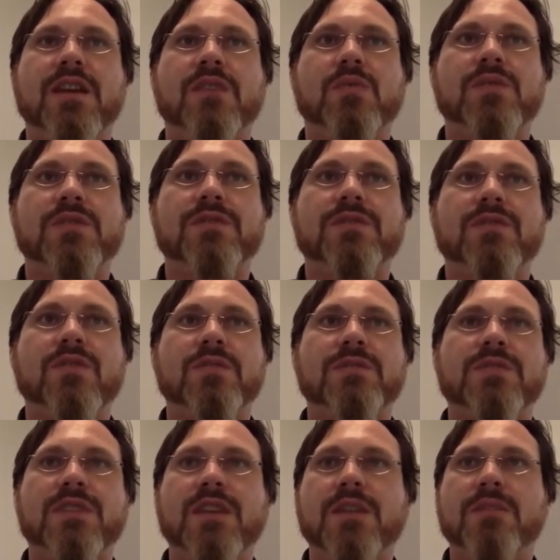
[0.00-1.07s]
which
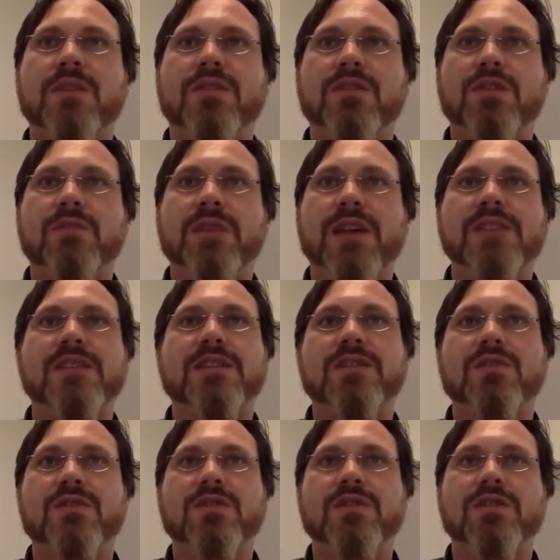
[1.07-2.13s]
informs them of your capacity
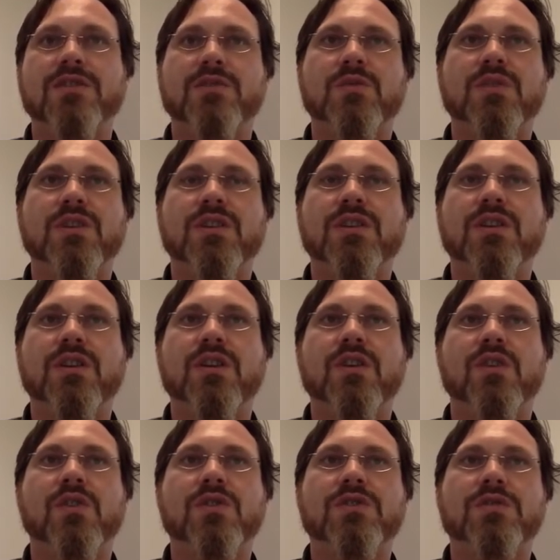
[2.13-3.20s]
to return to work
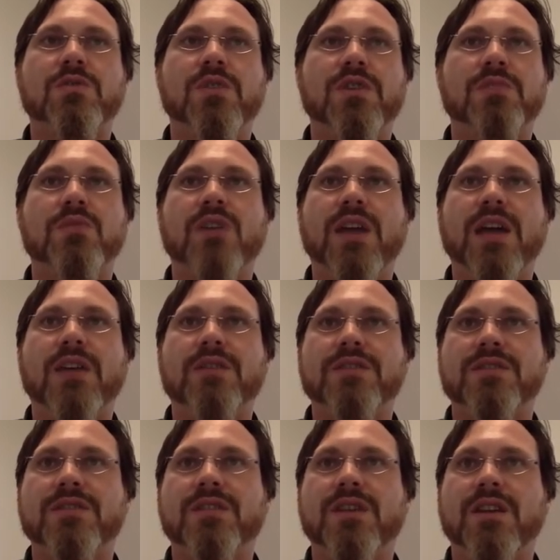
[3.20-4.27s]
or to work more
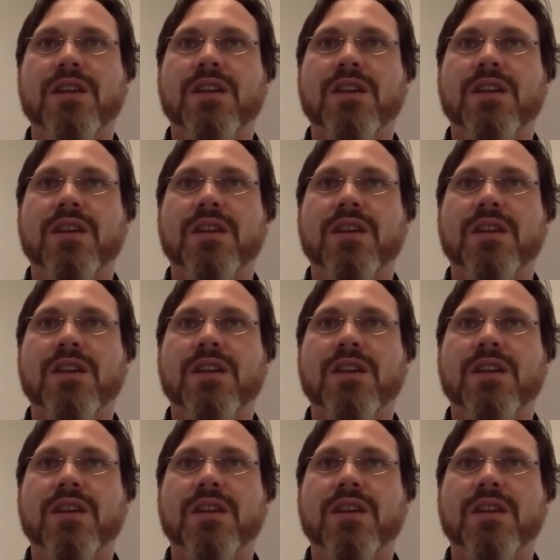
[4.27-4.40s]
hours.